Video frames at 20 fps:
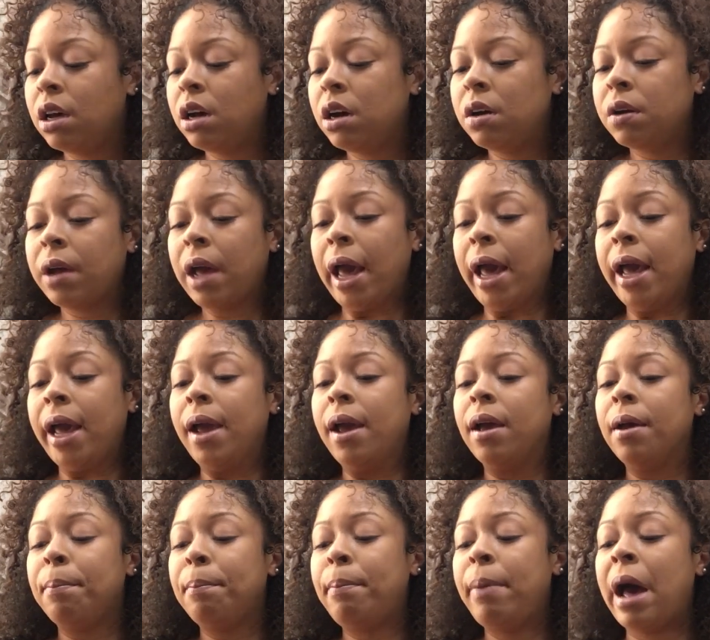Okay.
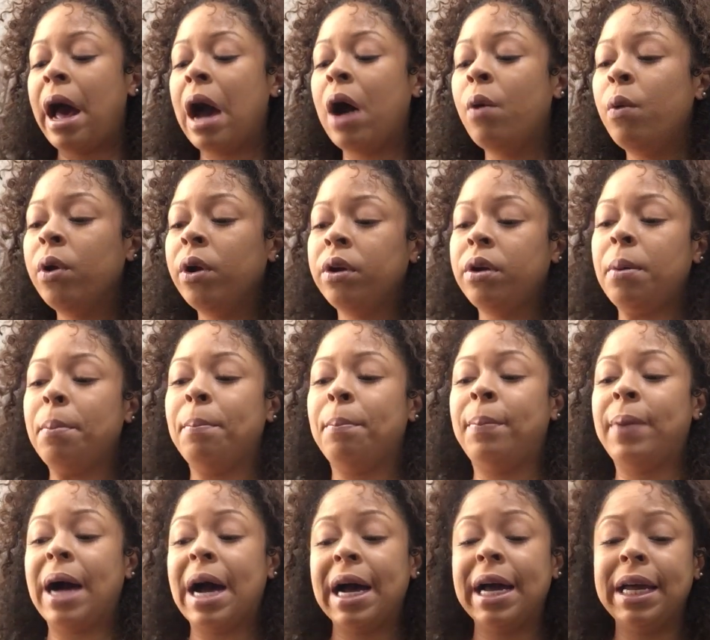Powered
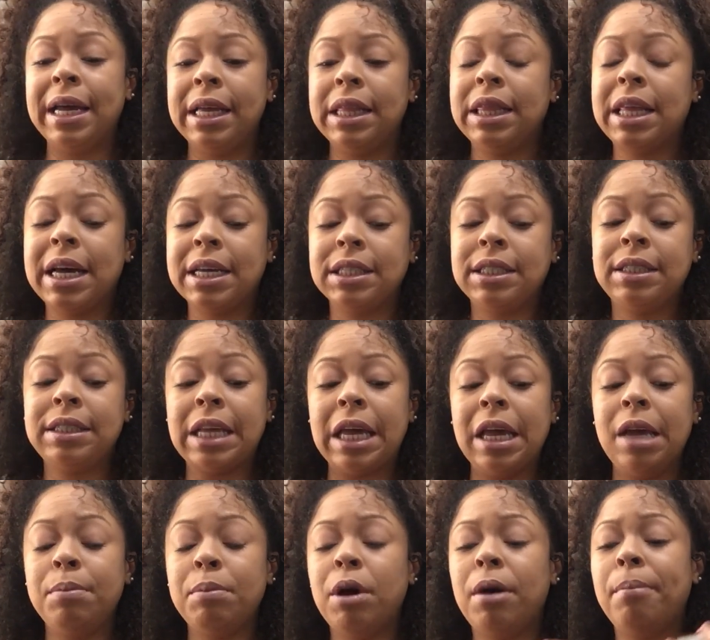by that
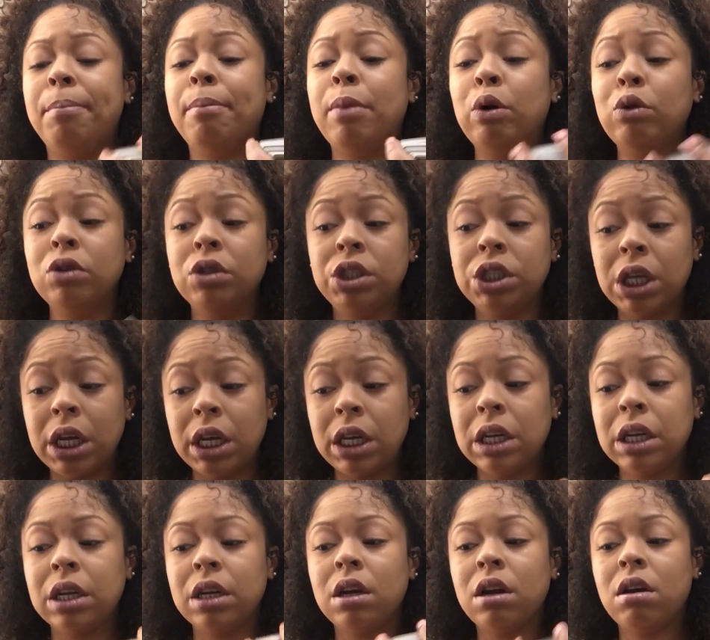same
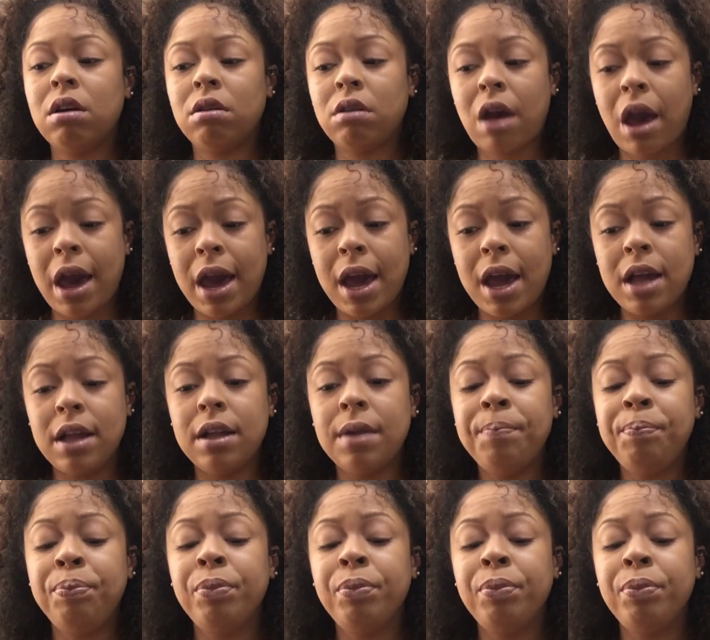emotion. Okay.